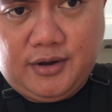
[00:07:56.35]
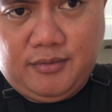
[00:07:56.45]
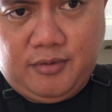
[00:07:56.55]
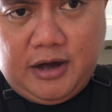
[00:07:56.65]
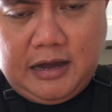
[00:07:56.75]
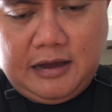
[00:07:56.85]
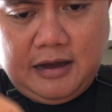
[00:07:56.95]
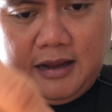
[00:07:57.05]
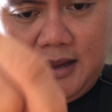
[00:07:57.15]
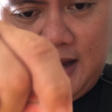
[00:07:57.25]
the braid
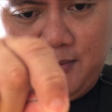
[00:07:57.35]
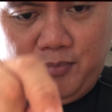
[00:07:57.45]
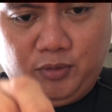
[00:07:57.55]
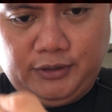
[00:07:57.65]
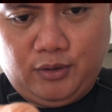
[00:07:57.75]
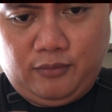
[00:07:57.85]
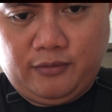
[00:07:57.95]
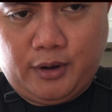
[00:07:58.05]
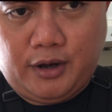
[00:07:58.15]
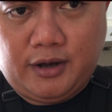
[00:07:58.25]
and pull it
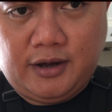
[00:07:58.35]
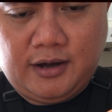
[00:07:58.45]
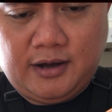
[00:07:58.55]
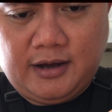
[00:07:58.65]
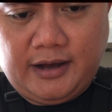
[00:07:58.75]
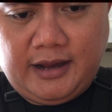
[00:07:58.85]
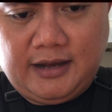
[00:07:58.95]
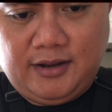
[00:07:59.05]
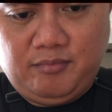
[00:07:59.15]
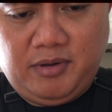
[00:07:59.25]
over
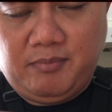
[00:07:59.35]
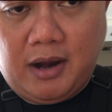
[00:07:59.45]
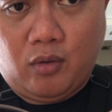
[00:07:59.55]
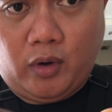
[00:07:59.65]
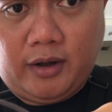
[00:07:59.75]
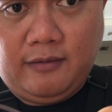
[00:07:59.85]
and a little bit backward.